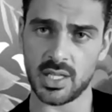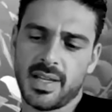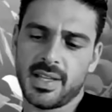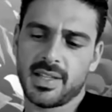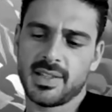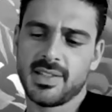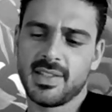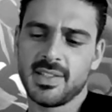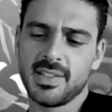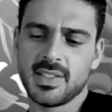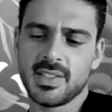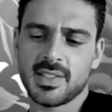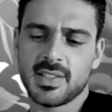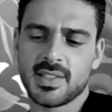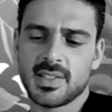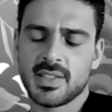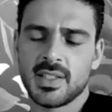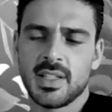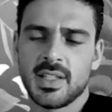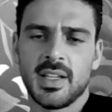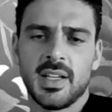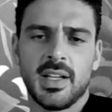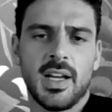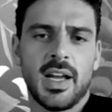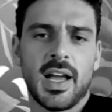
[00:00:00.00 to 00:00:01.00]
Like, this
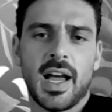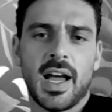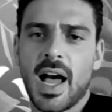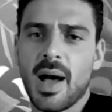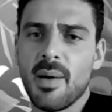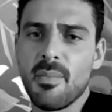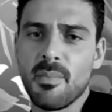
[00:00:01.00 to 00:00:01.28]
is a